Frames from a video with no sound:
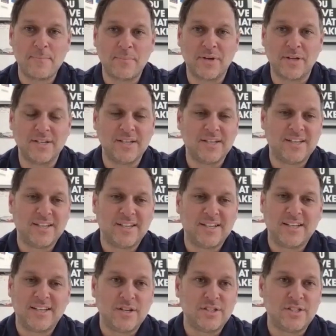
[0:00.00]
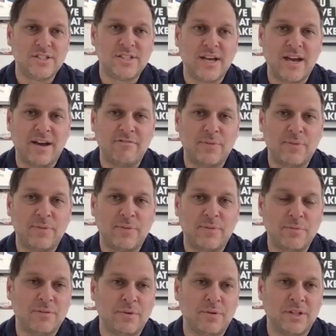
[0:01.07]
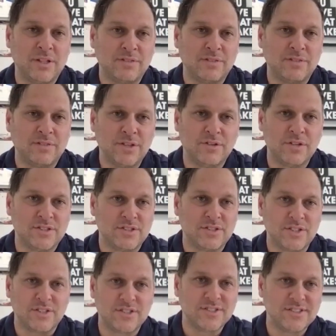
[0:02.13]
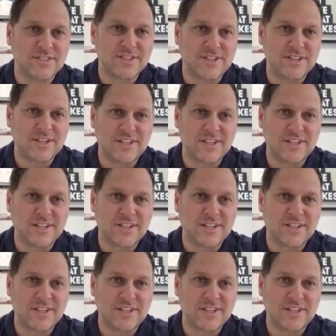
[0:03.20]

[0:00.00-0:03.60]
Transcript: But just to have people that believe in you is just,